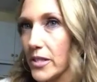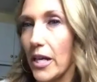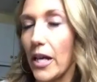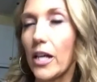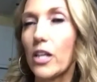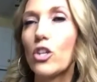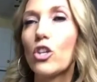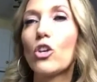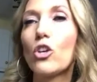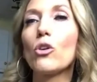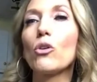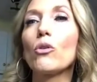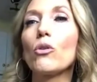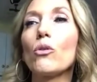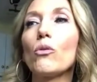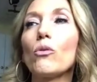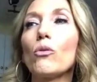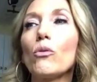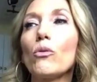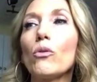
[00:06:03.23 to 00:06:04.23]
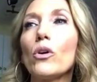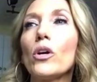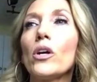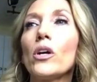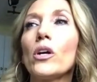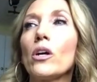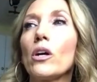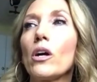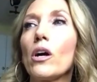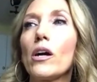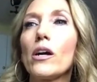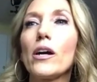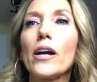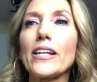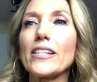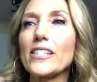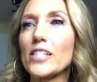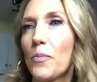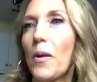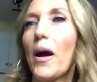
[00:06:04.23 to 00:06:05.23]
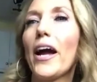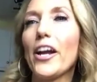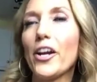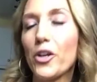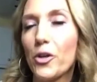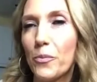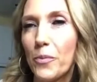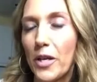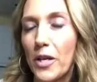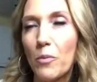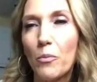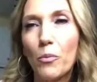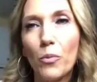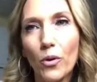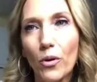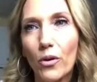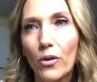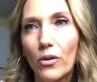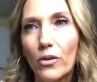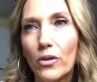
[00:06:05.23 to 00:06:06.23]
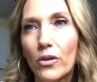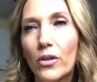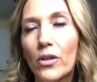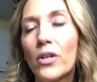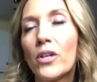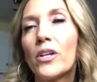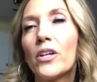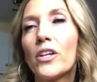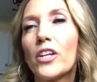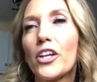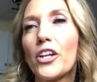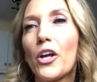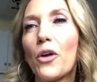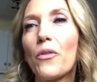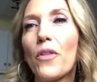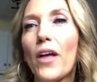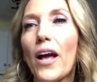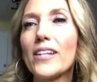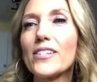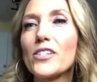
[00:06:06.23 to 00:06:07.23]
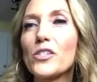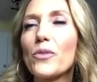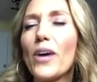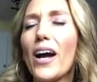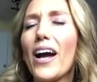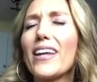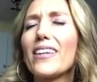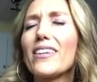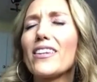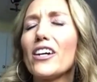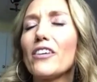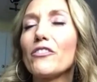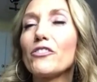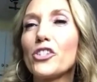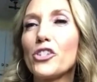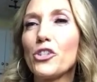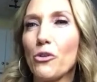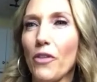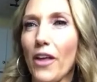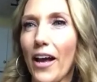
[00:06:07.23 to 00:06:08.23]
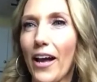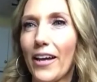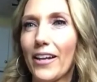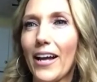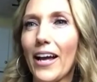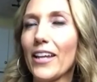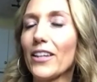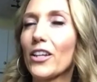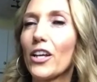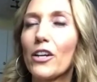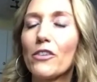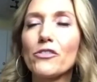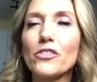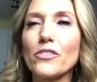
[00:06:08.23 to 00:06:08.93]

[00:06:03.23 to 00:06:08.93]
and you inspire people. I love to do that. I love,